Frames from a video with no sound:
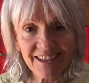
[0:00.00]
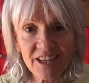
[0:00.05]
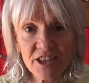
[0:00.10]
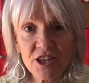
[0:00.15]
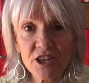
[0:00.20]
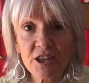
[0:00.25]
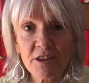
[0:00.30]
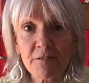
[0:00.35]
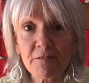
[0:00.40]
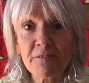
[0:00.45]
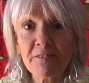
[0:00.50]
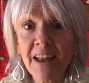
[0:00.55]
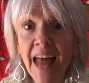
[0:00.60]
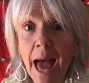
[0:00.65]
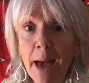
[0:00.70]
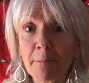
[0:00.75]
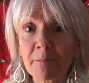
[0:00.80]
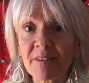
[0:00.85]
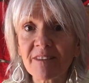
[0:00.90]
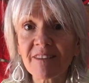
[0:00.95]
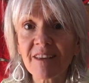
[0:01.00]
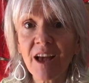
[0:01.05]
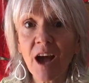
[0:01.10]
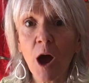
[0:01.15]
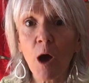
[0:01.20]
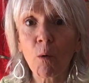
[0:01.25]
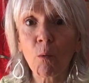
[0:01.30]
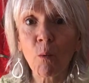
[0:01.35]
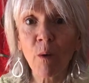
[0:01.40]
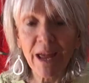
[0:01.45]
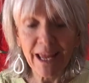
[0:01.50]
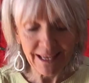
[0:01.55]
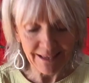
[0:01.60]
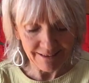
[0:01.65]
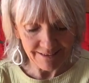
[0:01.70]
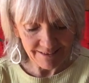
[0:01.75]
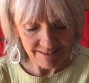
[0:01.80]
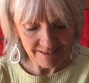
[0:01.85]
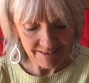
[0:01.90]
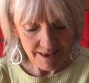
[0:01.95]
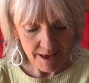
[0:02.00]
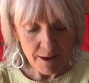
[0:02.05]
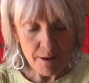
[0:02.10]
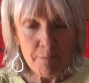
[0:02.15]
she flaps her wings.